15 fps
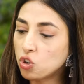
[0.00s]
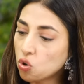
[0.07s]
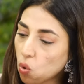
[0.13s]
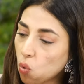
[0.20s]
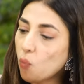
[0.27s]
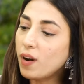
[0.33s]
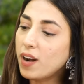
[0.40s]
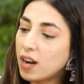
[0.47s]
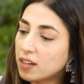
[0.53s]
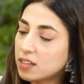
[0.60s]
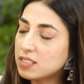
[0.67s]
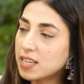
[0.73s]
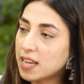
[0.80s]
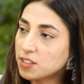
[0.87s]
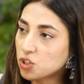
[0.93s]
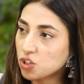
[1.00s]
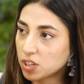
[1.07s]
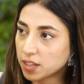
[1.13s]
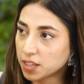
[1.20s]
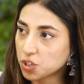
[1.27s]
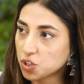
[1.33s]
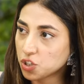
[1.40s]
No one understands your
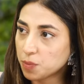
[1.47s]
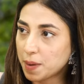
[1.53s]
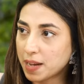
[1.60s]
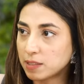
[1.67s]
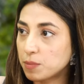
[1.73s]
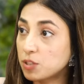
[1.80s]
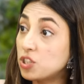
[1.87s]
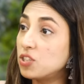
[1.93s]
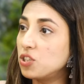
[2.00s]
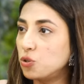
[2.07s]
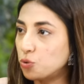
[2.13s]
relationship as much as you